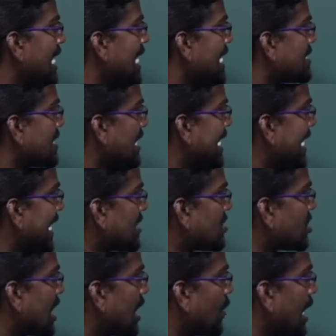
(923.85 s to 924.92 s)
Is the
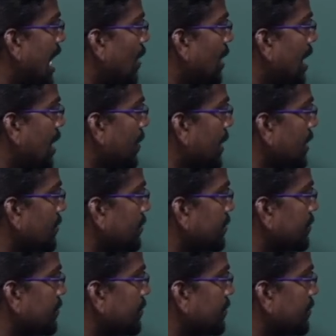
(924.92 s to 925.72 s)
nearest carbon alpha carbon.